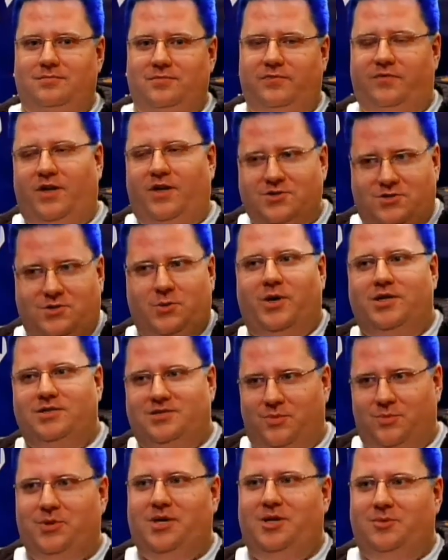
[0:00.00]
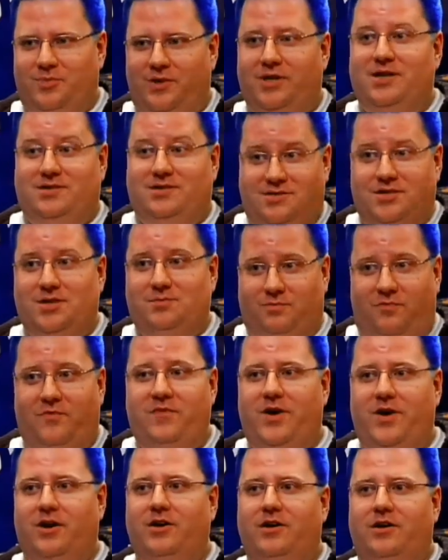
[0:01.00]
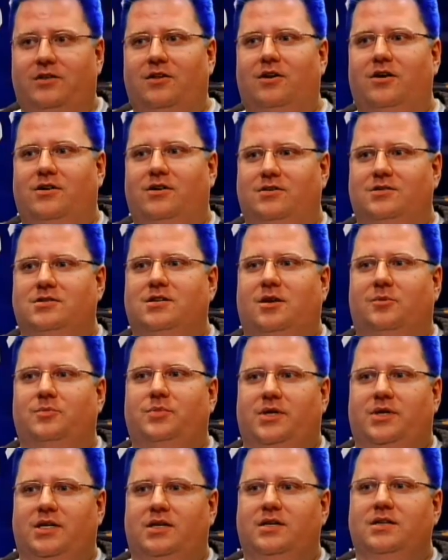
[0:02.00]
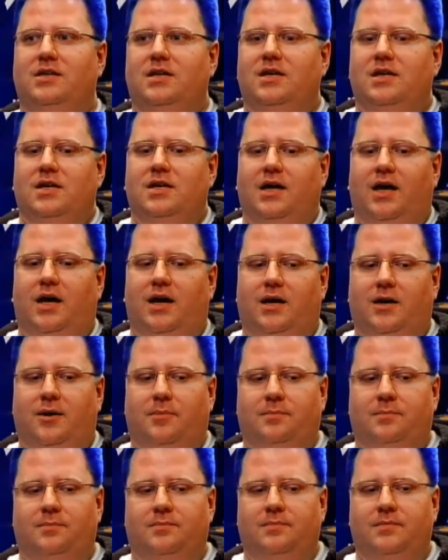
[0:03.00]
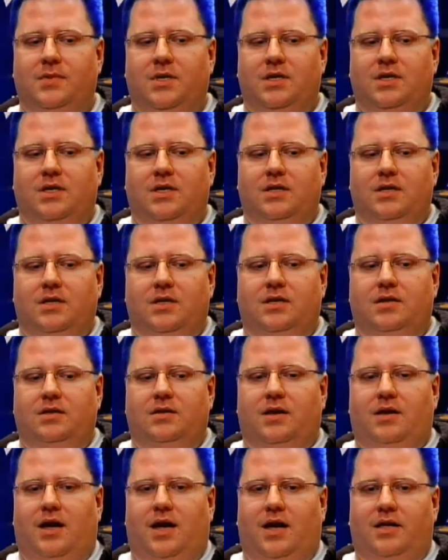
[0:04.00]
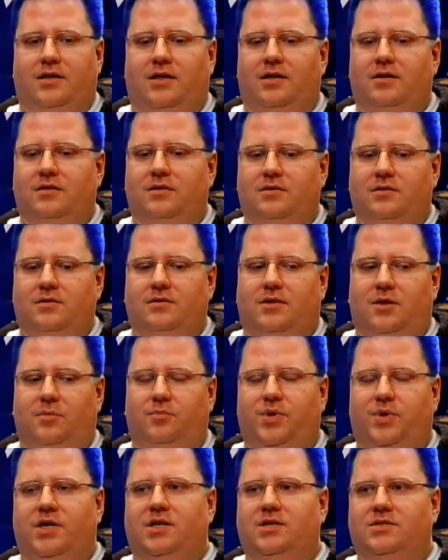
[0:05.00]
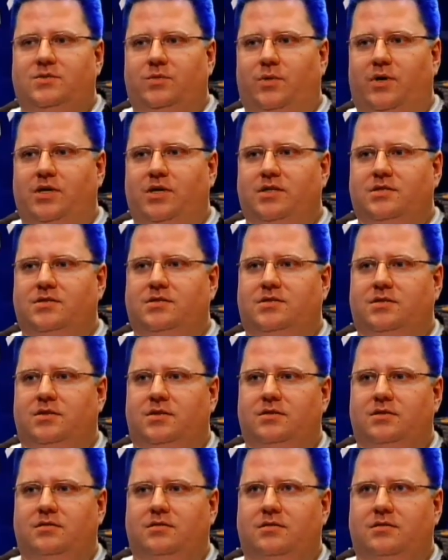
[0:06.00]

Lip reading: Fluctuates a bit, but it's a very large company. I think the biggest one is to